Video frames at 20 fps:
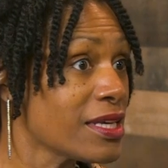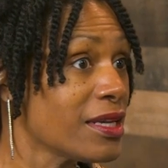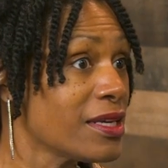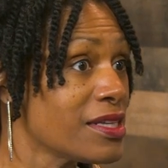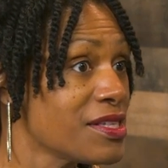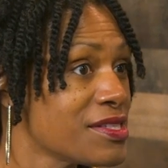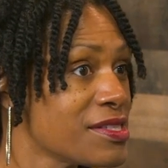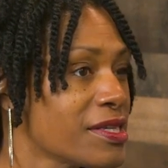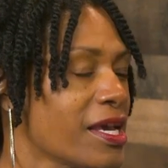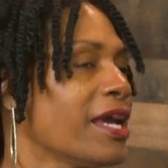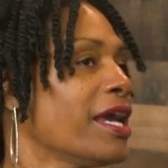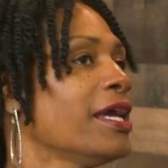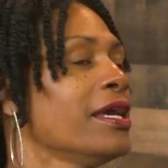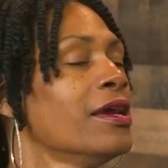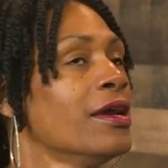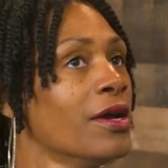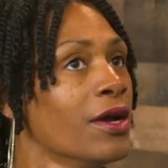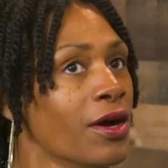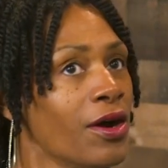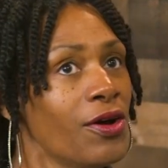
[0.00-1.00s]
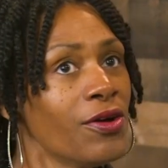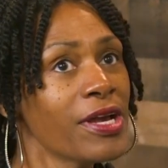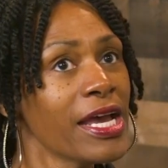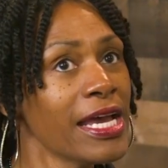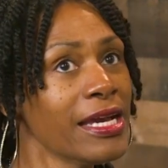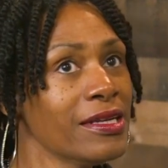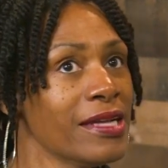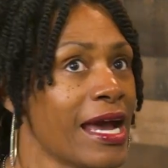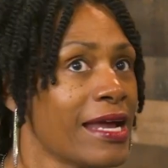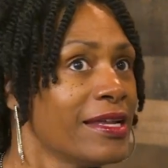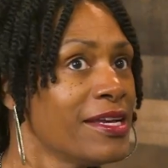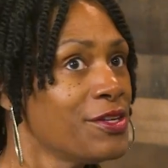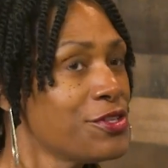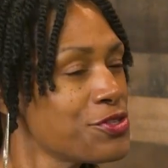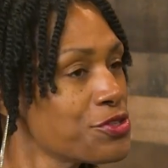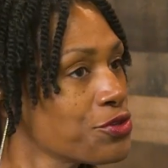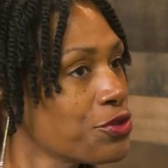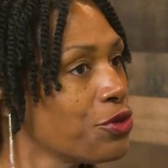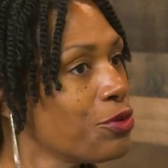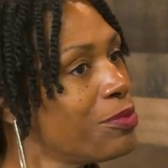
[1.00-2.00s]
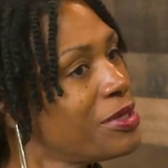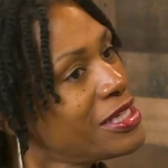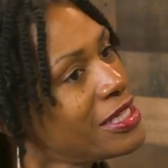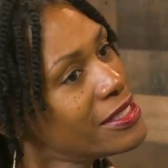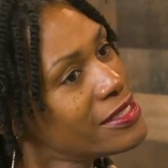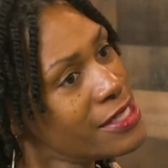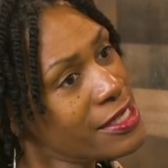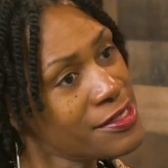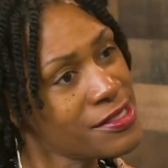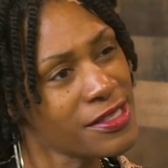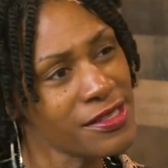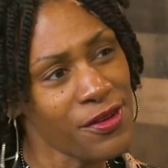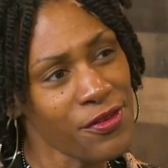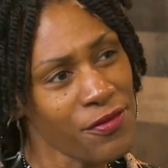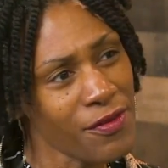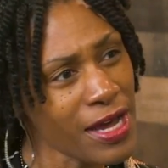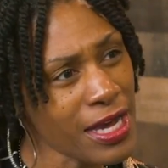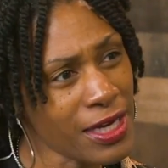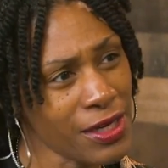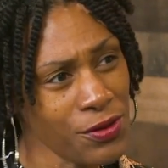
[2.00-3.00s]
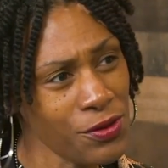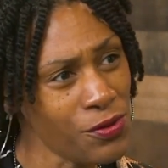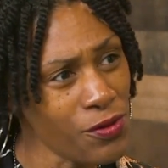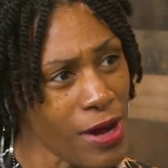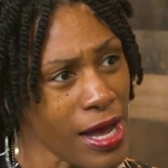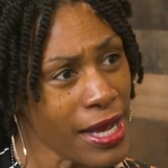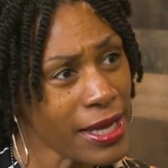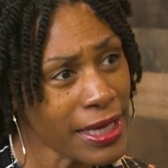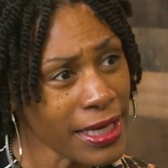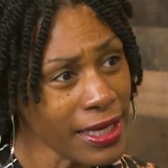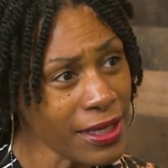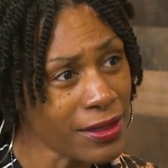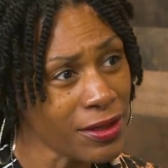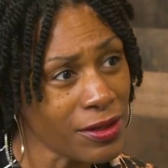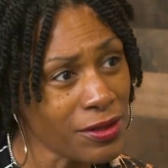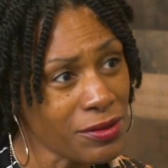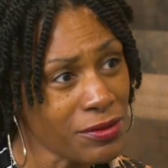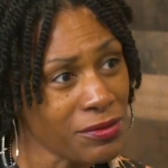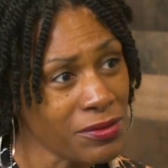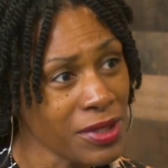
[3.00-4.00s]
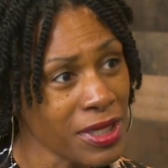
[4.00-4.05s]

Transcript: it and say, okay, that is true, but it doesn't define who I am.